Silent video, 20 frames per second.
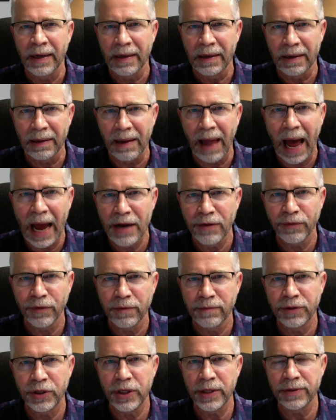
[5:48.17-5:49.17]
life
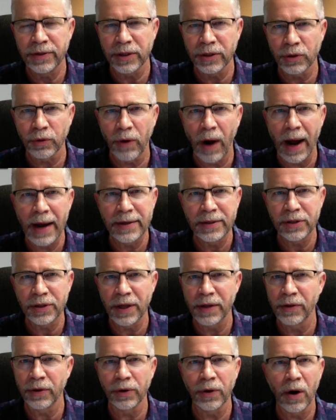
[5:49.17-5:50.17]
of Jesus Christ
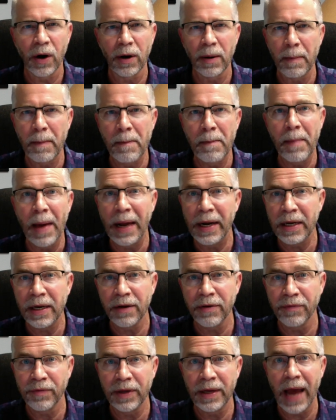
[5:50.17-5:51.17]
than there are many
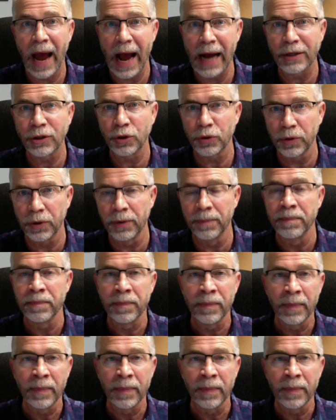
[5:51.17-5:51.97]
of the actual